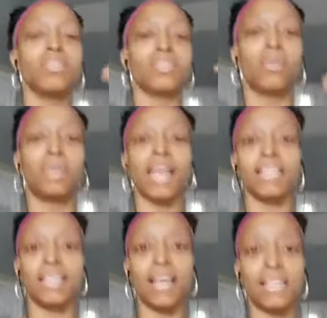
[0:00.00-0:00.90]
So
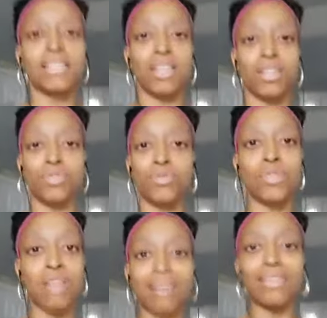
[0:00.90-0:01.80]
Blac Chyna is in the
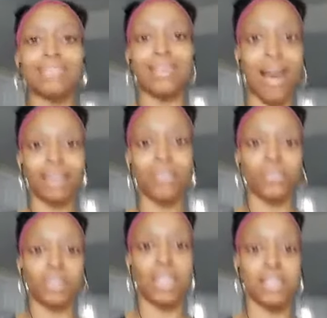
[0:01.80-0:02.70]
news a lot
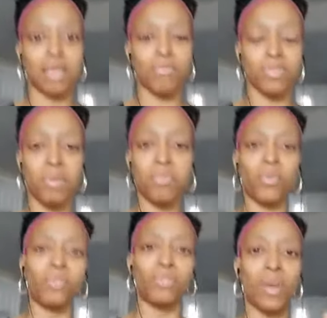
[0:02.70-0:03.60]
for things that most people
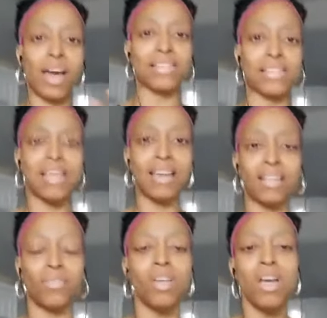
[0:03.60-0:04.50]
would view as negative.